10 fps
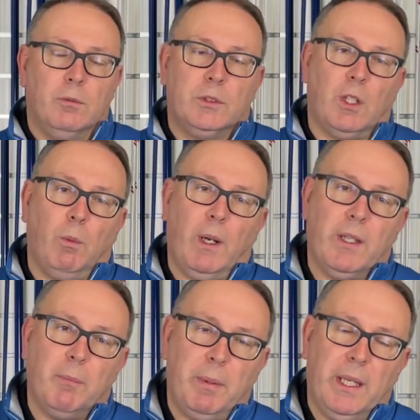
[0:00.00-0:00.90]
So one of
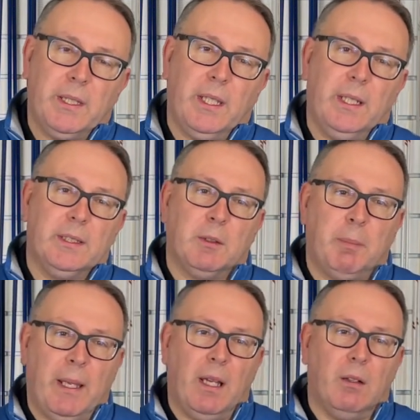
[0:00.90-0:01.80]
the big things
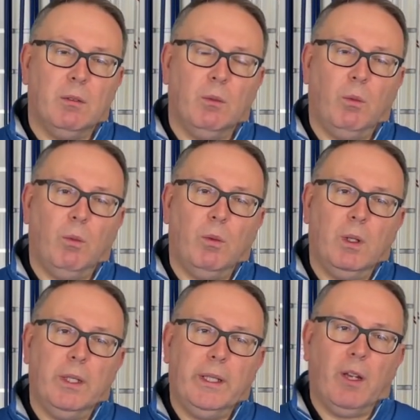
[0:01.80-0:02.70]
about,
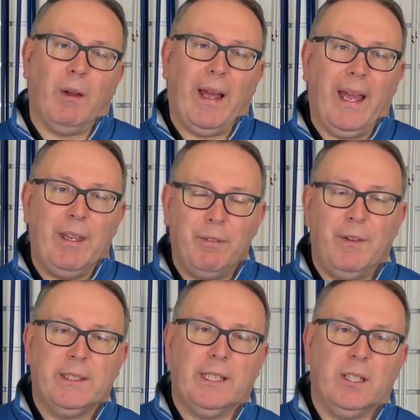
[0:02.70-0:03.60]
a
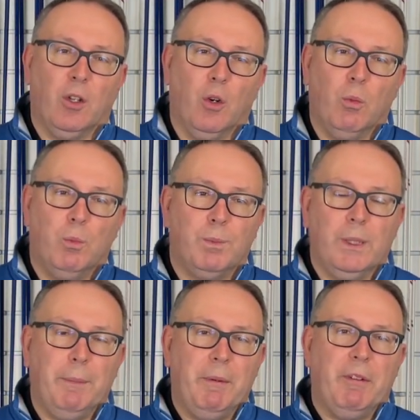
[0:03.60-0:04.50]
fitting, or
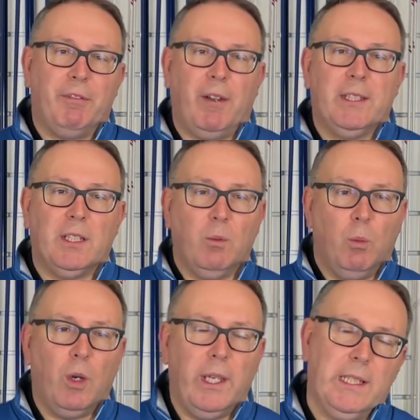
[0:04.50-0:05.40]
let me rephrase it,
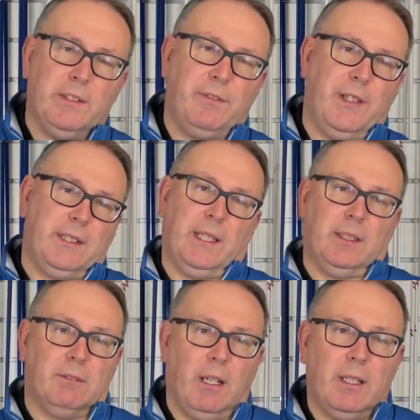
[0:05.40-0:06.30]
what is a fitting,
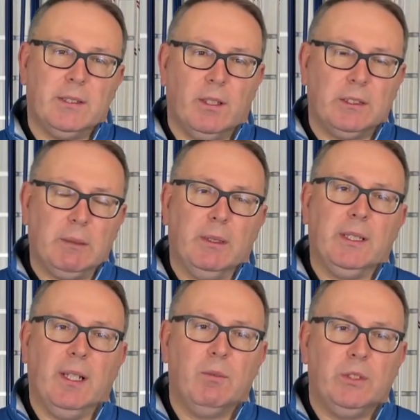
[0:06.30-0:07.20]
right? So someone
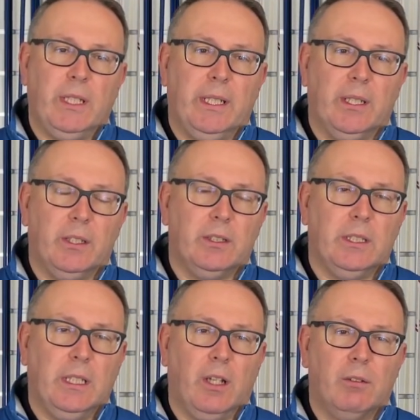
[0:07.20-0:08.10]
comes in and,
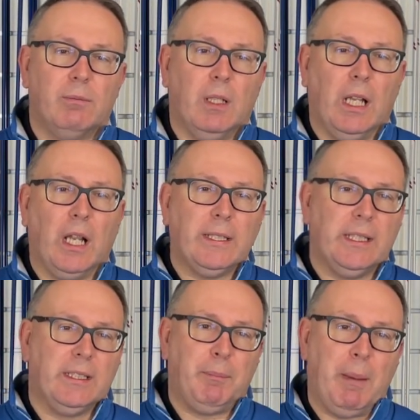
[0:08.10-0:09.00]
and I
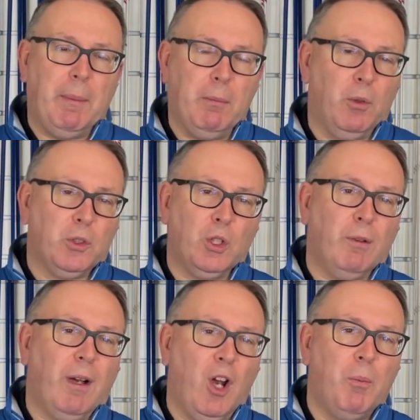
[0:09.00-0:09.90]
tend to be a bit more
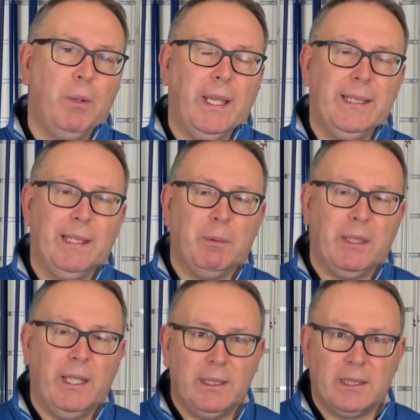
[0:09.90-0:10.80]
sort of open-ended with
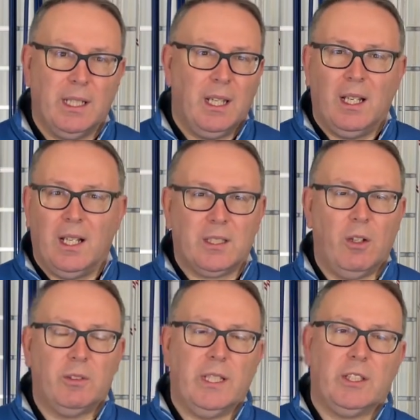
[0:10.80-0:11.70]
this. I
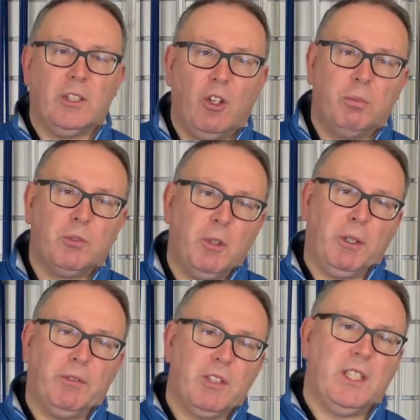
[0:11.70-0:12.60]
don't tend to do too
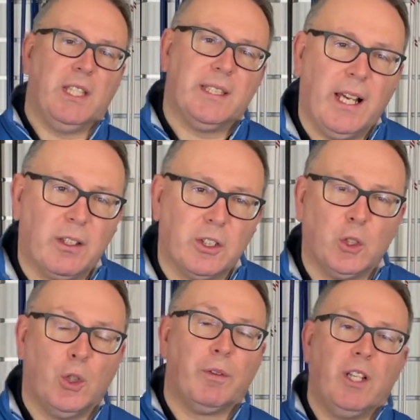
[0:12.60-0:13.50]
much of a sit down and
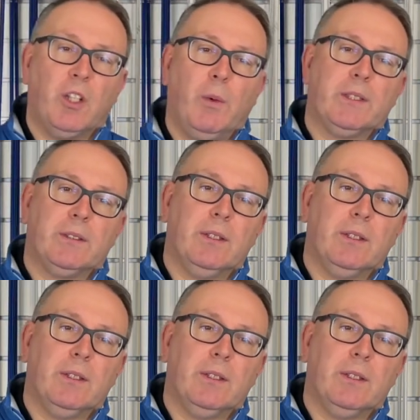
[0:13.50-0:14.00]
sort of